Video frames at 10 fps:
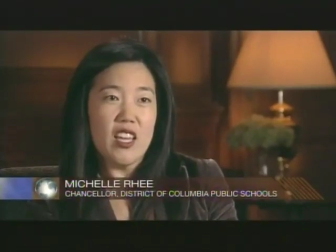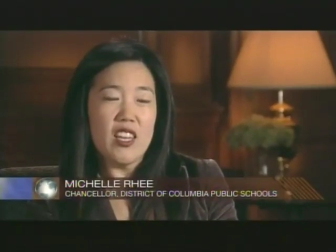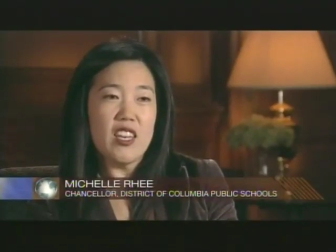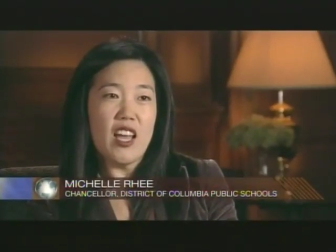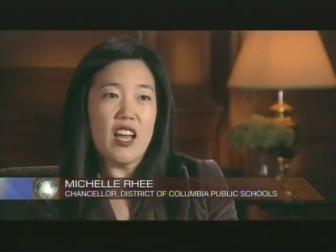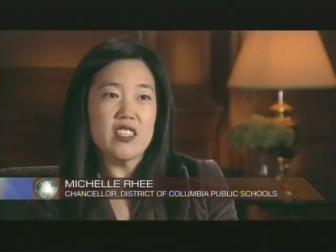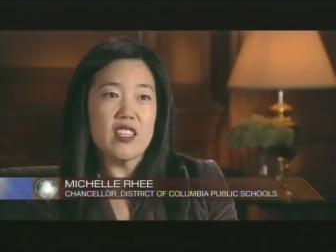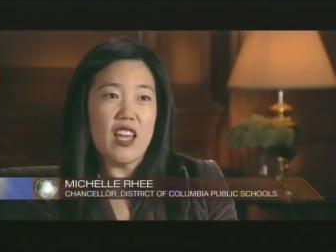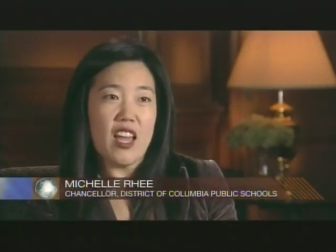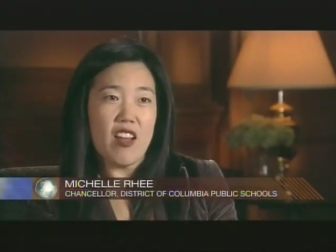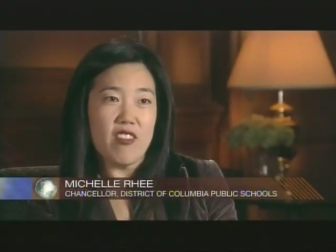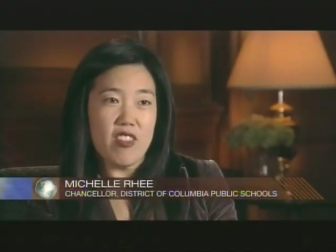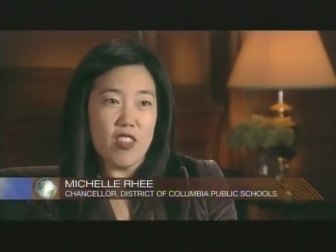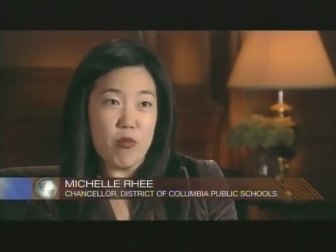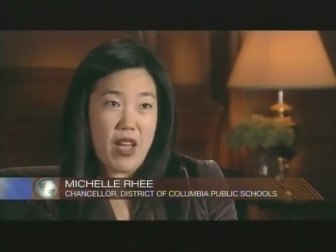not to
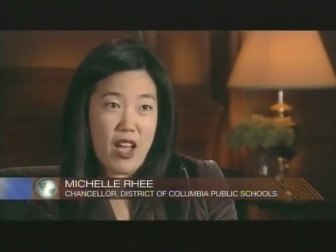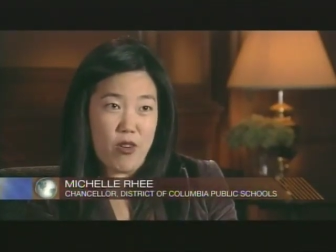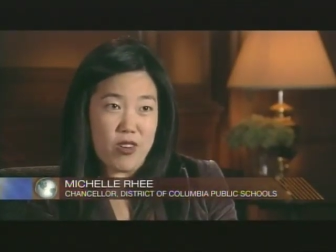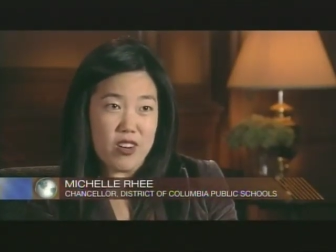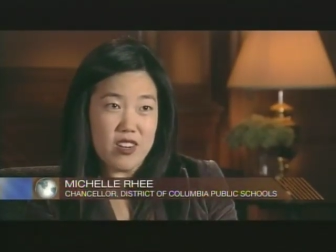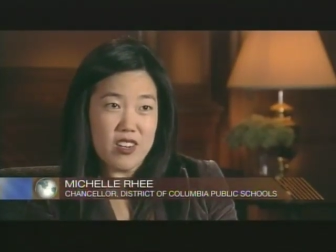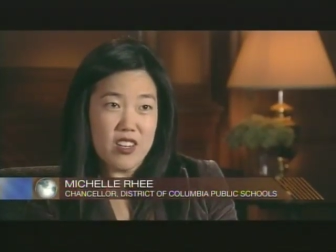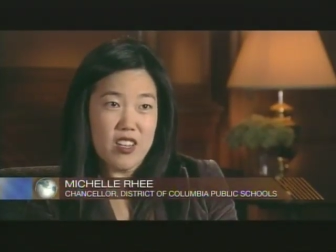have the power